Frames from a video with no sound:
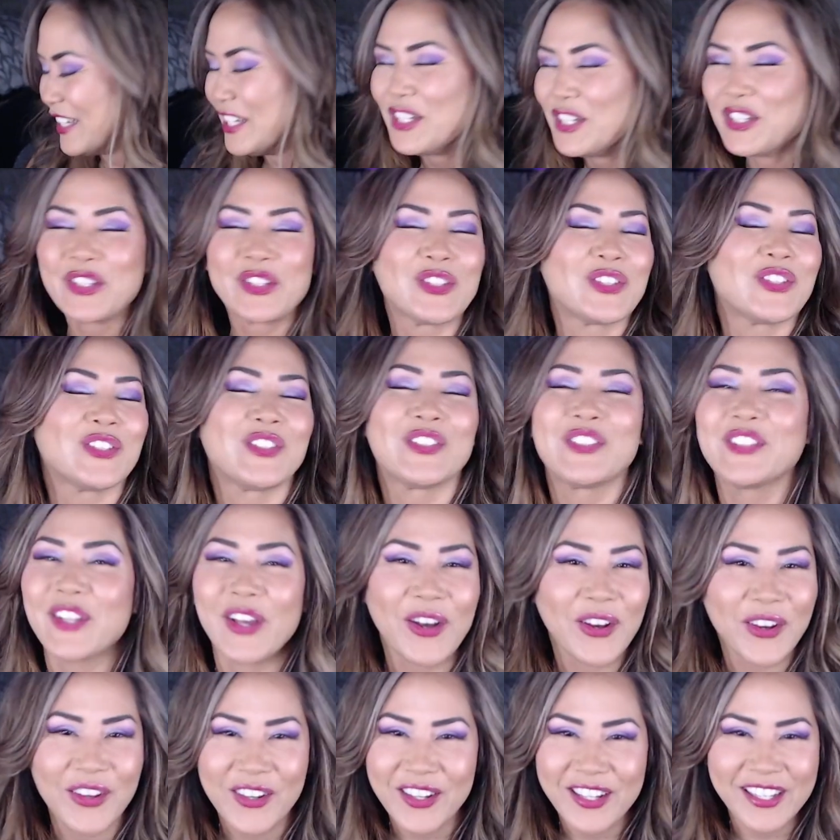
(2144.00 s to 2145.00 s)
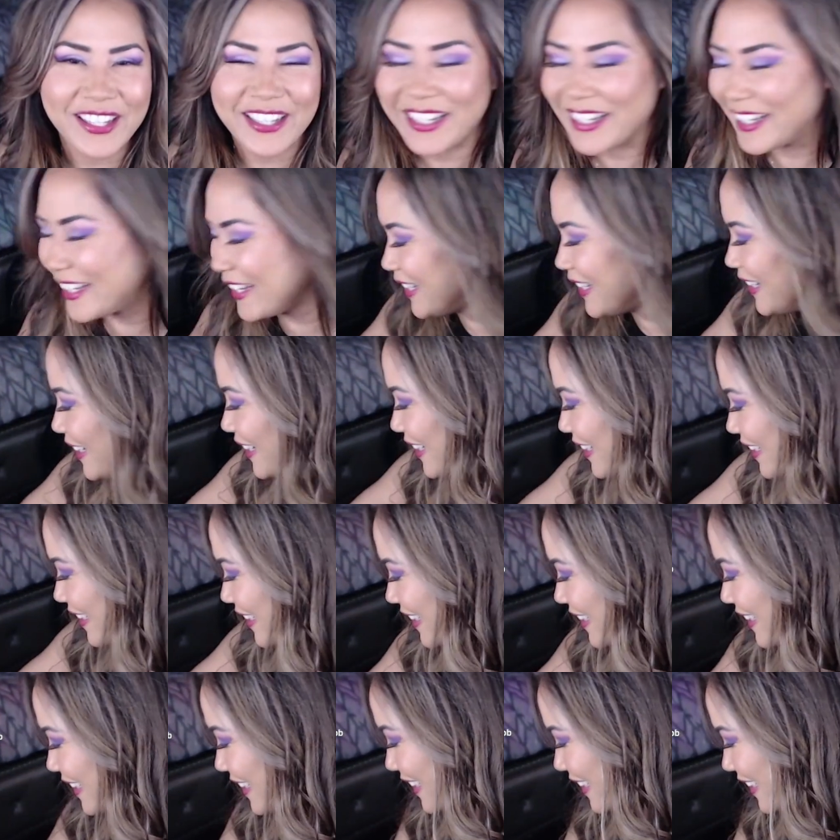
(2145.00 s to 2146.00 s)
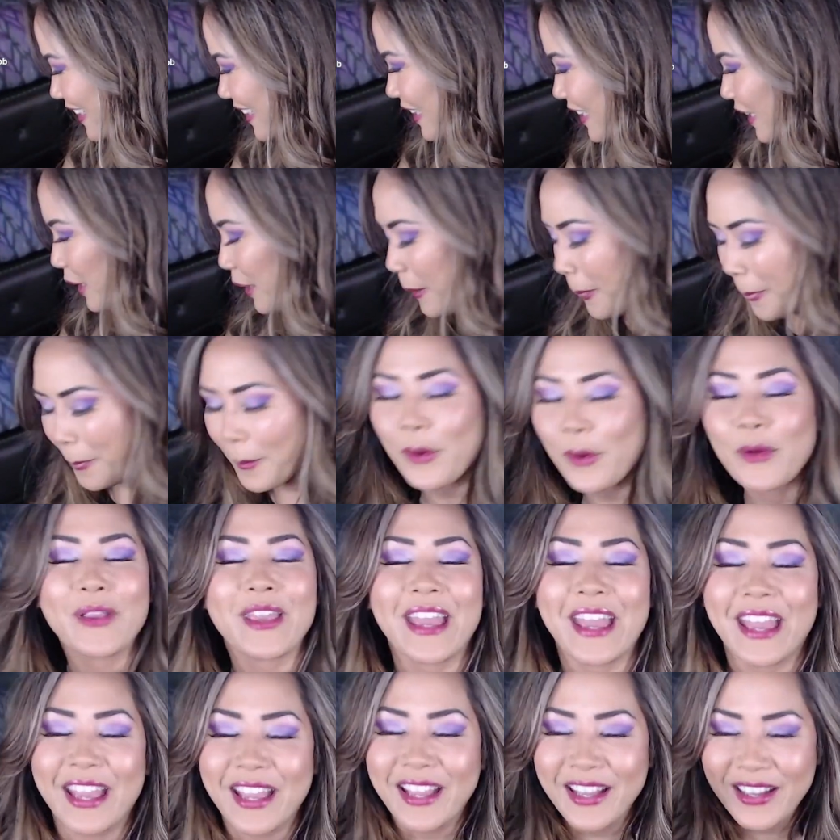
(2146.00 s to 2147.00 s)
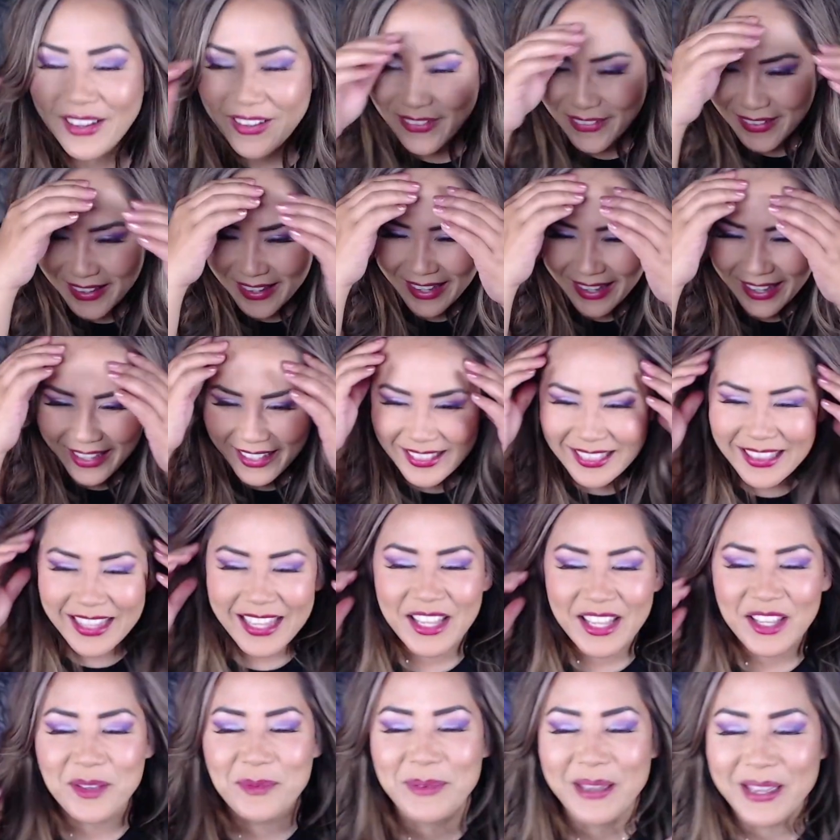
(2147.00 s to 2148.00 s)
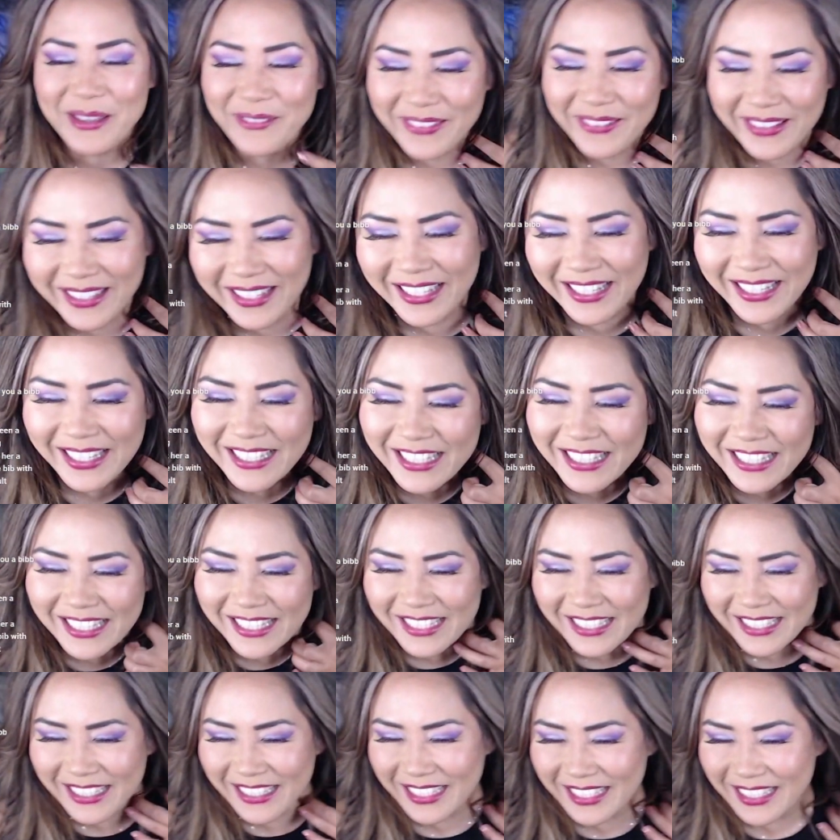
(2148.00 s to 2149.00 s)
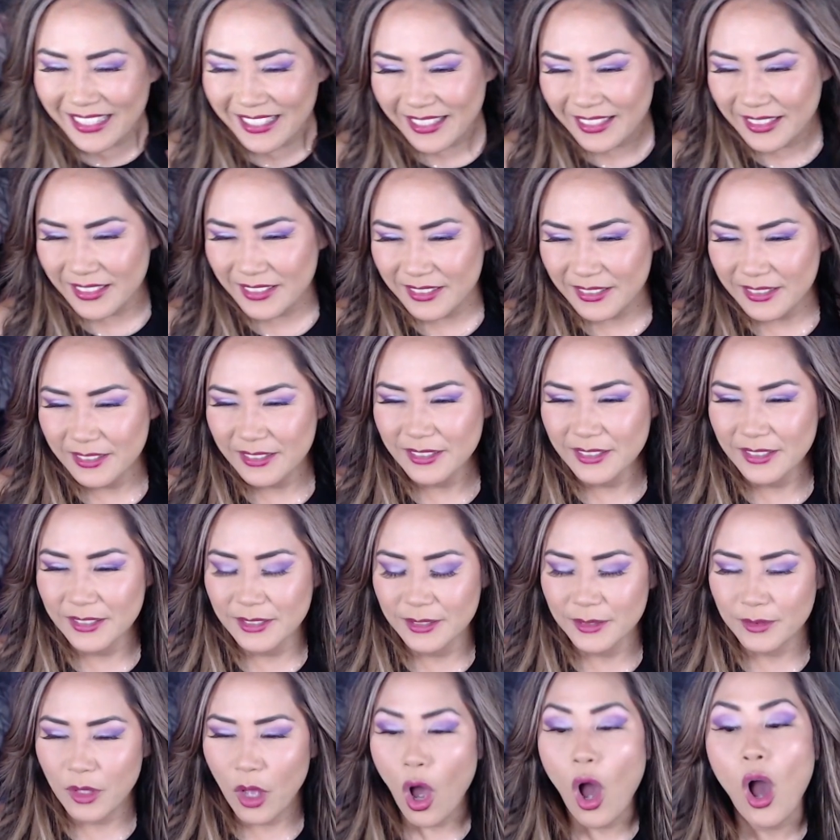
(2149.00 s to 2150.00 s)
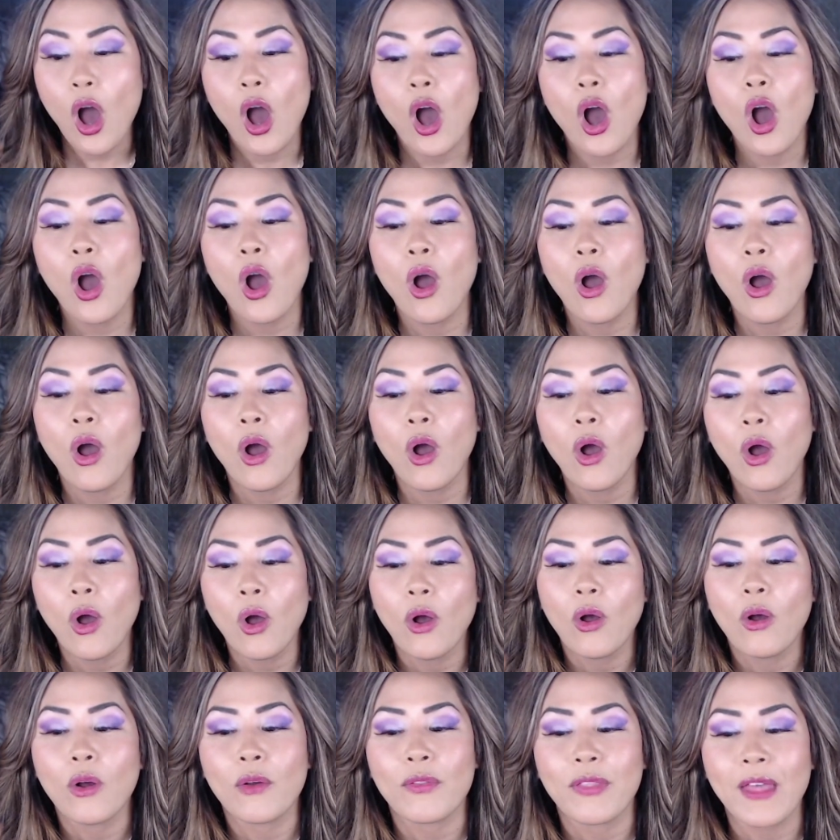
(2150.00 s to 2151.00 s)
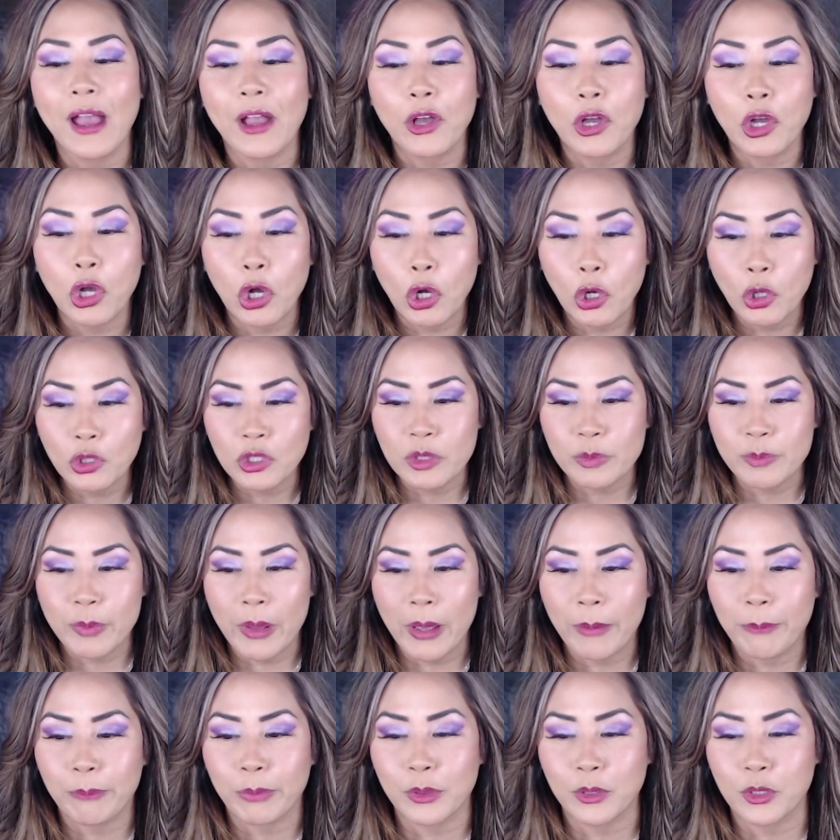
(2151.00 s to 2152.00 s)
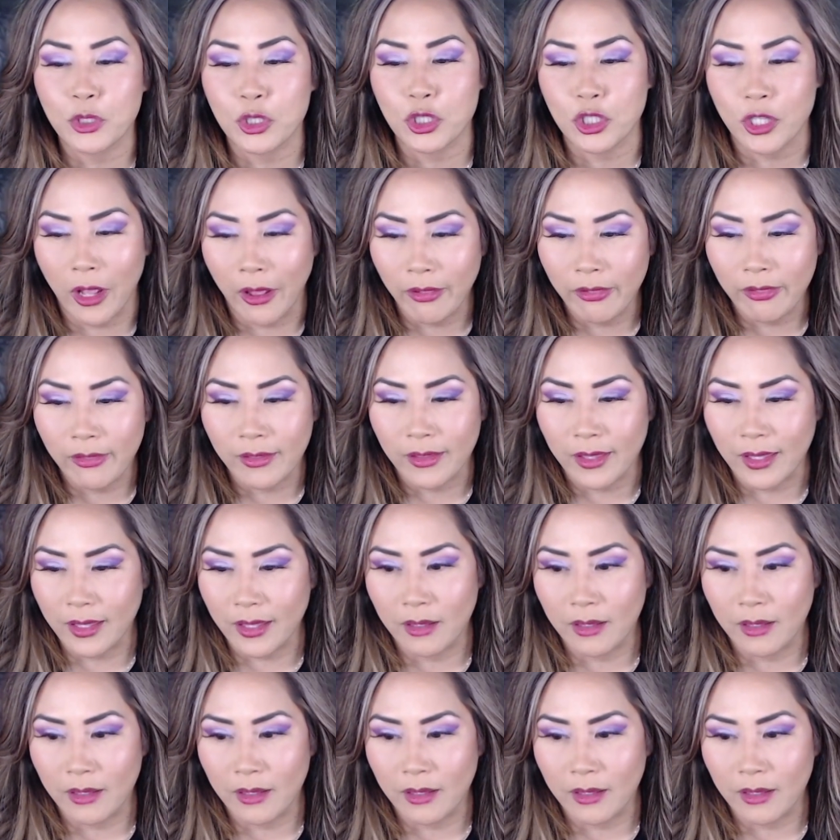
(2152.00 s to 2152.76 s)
So good. Okay. Thank you, baby. Oh, that ghost pepper jelly.